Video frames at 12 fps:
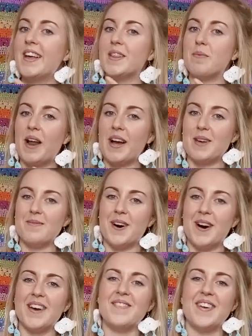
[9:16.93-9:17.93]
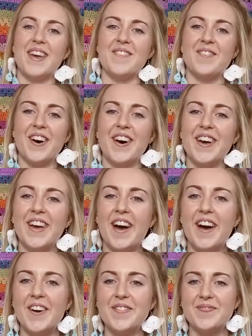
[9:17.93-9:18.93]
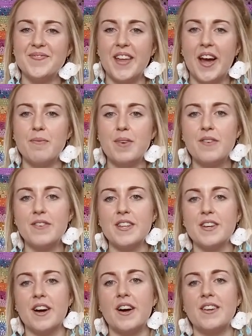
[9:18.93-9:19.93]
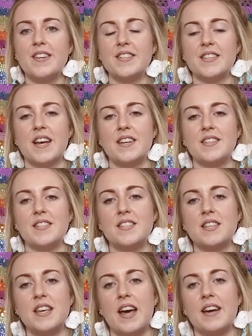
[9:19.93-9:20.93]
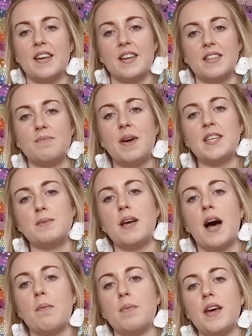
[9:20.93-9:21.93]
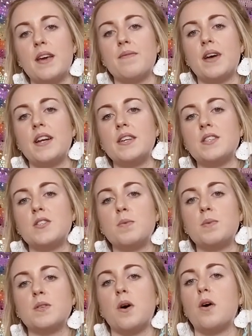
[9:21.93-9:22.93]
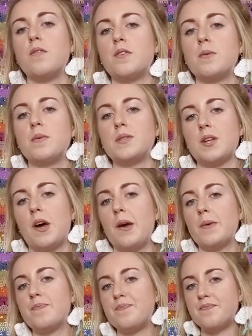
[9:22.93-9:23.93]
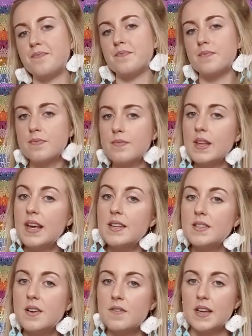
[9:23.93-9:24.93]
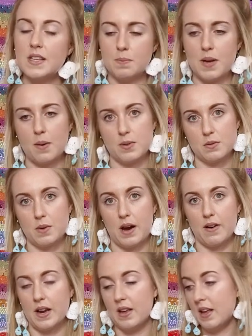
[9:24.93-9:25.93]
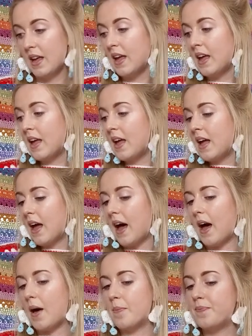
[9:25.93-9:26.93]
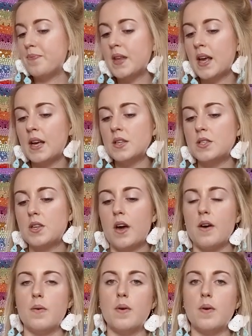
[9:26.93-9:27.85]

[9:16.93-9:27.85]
the blanket behind me but um, I'm loving the colours and yeah it makes me happy and it's super soft so it's lovely to be able to wear it. Um, so